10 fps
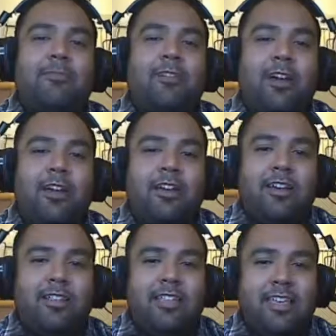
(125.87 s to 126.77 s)
on
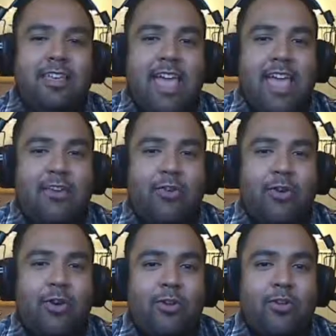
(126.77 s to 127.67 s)
the EA
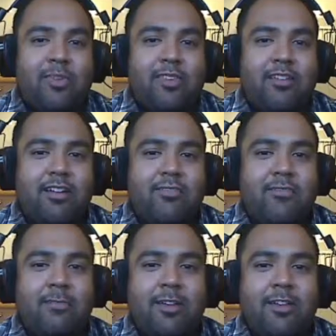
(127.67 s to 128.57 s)
or Ubisoft, Mike?